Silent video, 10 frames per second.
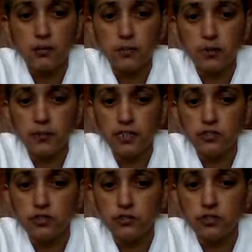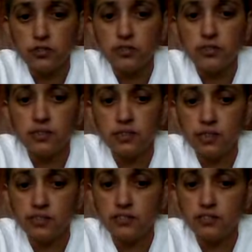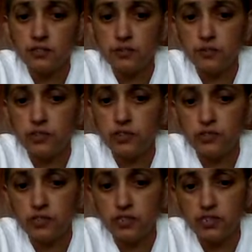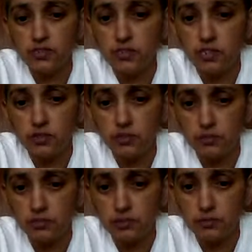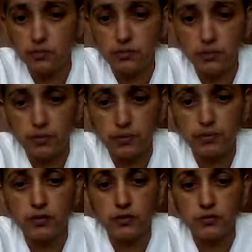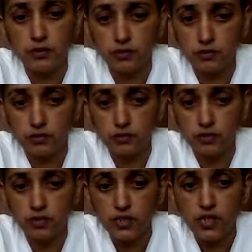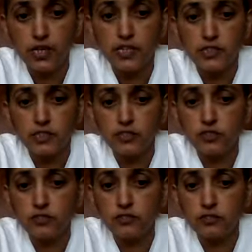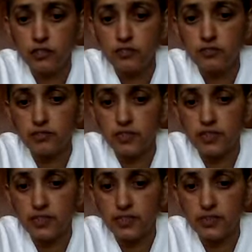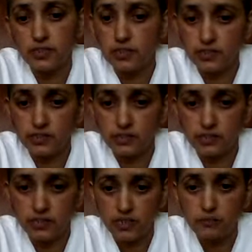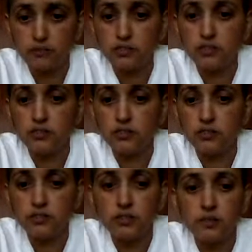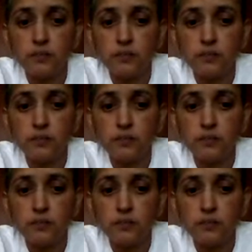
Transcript: Property excluded. Tenants, employees, or tenants' household damage the property would be excluded. The insurer is not residing at the location at the time of the incident.